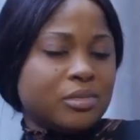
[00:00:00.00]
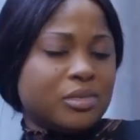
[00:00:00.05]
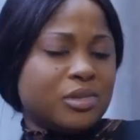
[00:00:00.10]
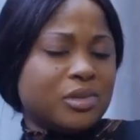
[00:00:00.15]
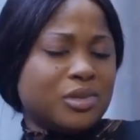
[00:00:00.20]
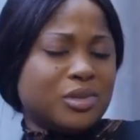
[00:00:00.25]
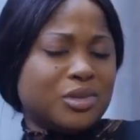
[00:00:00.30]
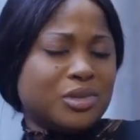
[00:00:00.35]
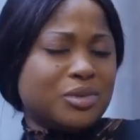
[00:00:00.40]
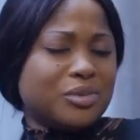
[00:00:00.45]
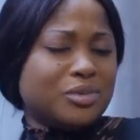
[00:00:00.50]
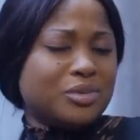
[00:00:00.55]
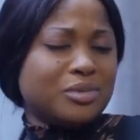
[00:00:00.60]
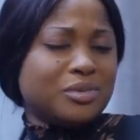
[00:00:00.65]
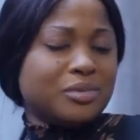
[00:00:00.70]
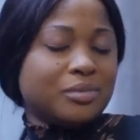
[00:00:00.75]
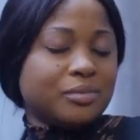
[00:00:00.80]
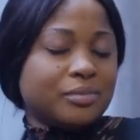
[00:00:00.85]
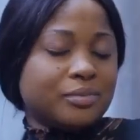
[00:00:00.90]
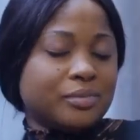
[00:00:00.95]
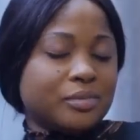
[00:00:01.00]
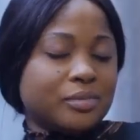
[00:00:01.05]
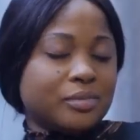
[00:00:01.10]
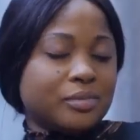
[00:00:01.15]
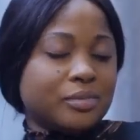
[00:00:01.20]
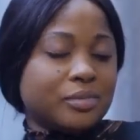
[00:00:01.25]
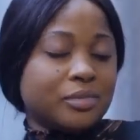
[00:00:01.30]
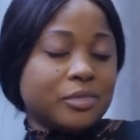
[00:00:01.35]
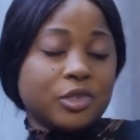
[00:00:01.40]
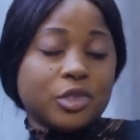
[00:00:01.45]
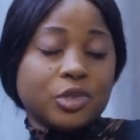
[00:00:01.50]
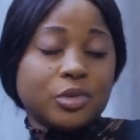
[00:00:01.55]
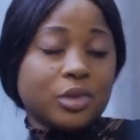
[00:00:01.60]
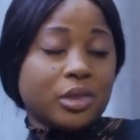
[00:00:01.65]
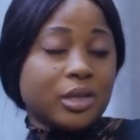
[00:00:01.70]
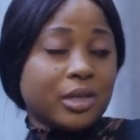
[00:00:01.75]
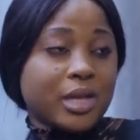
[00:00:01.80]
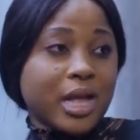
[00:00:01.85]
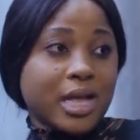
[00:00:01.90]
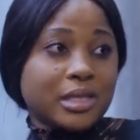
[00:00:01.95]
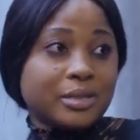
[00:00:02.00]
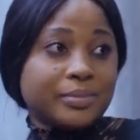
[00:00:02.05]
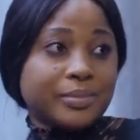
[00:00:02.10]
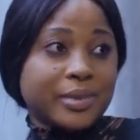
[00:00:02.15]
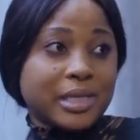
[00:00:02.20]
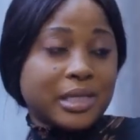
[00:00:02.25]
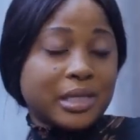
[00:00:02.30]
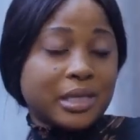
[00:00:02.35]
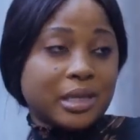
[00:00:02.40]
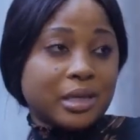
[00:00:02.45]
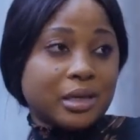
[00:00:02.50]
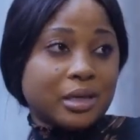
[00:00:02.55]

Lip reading: So do you think that's the best